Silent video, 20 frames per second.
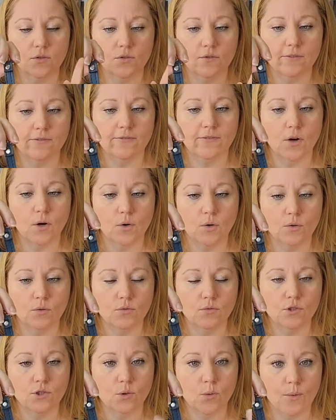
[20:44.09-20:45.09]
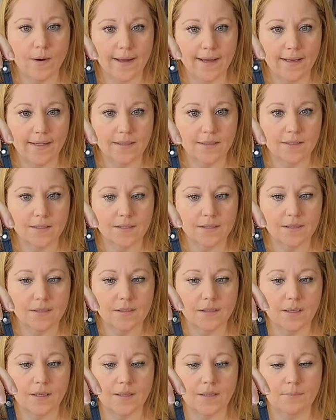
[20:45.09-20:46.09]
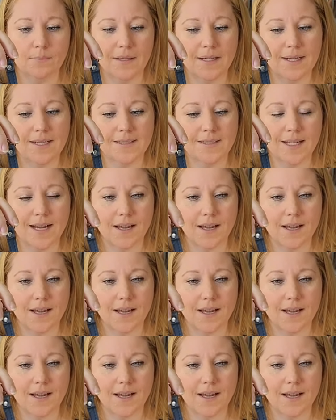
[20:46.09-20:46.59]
fold twice because